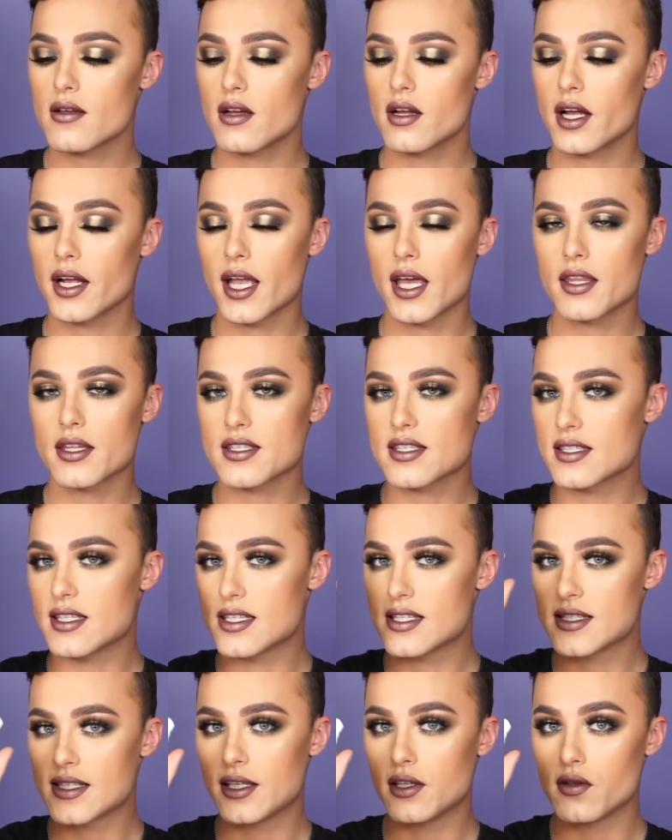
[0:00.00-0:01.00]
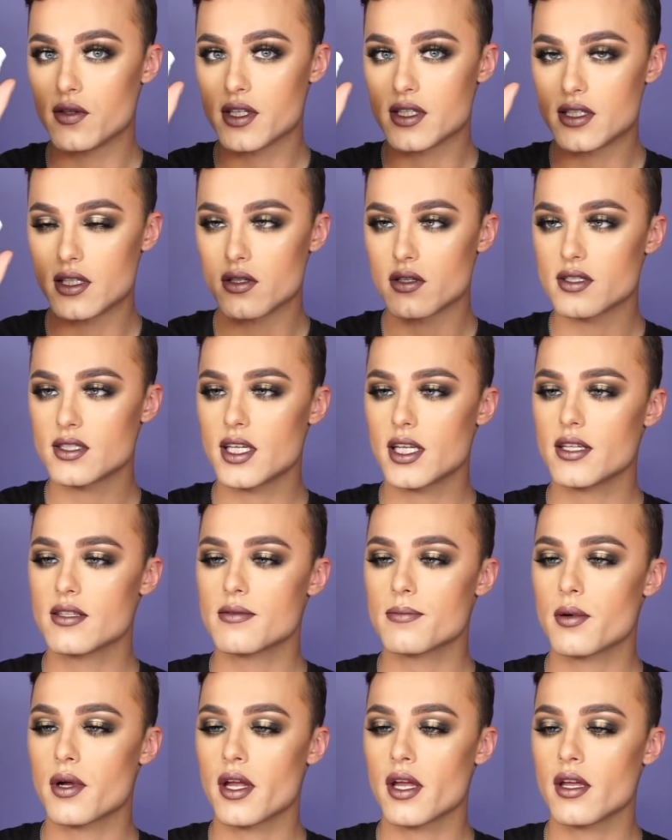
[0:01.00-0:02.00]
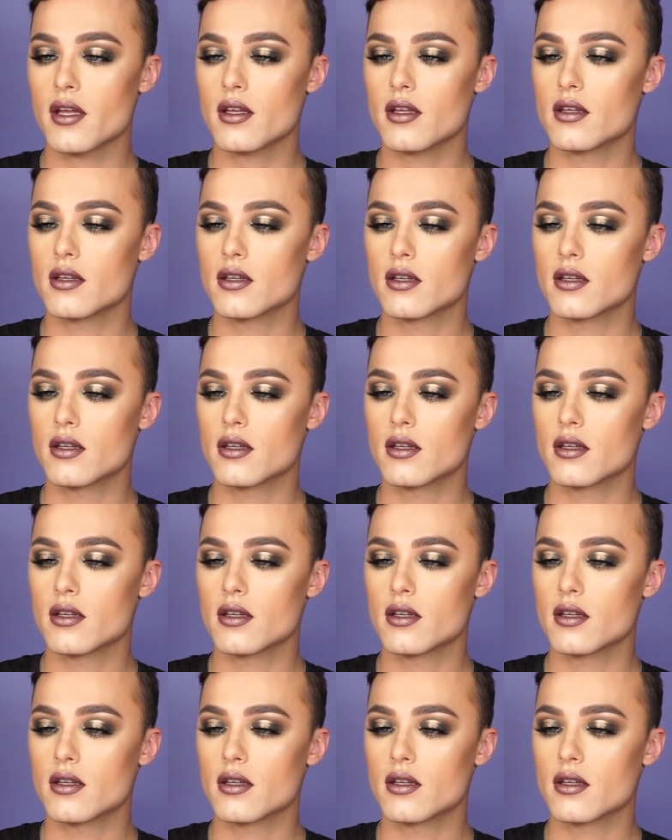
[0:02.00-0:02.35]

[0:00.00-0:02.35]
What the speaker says: Again, this is the Seal the Deal setting spray.